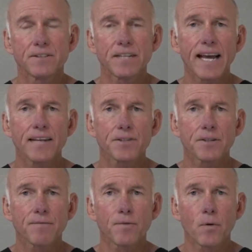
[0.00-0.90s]

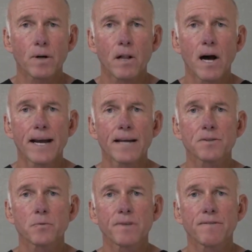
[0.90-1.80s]
education for
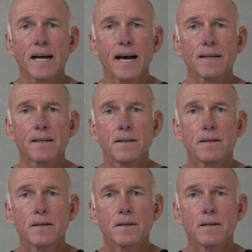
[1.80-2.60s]
clients, we've got